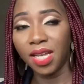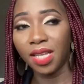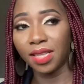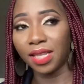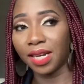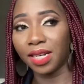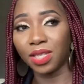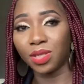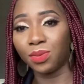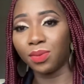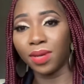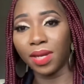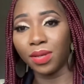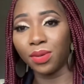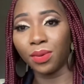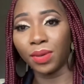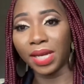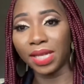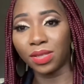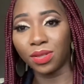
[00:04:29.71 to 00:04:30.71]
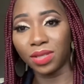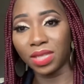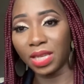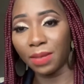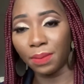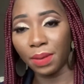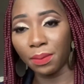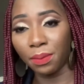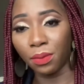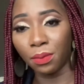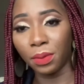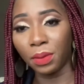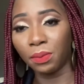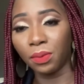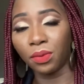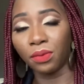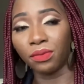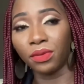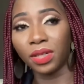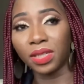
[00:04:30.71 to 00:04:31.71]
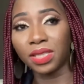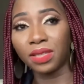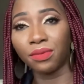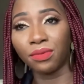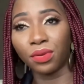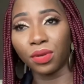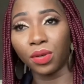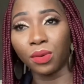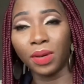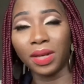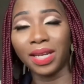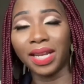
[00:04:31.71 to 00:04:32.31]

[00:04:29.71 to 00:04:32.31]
That is where you get to see people you've not seen for a while.